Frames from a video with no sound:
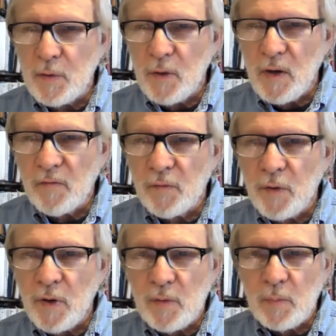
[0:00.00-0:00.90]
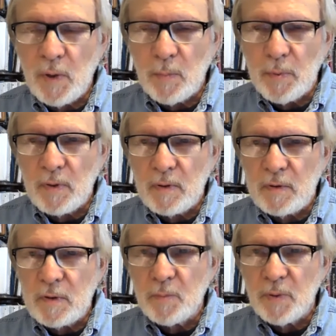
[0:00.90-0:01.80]
you have for other people
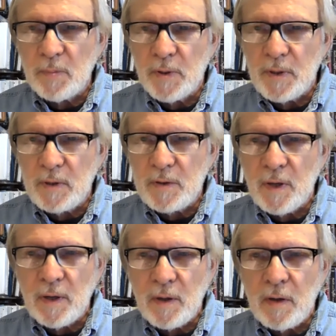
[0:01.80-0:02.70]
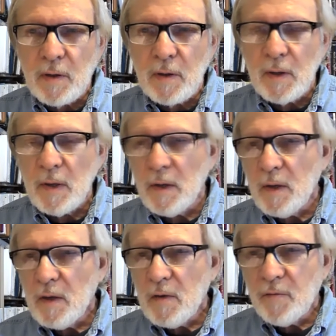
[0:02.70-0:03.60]
simply because they are
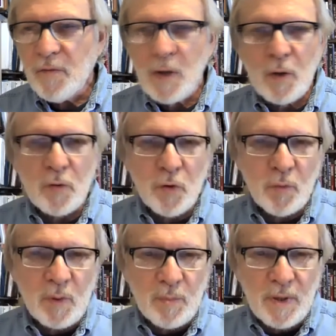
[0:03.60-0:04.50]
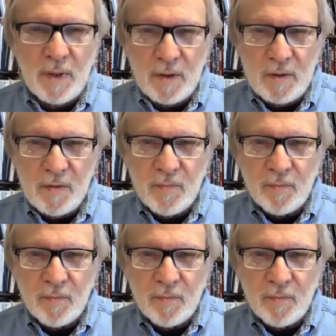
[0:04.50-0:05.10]
fellow human beings.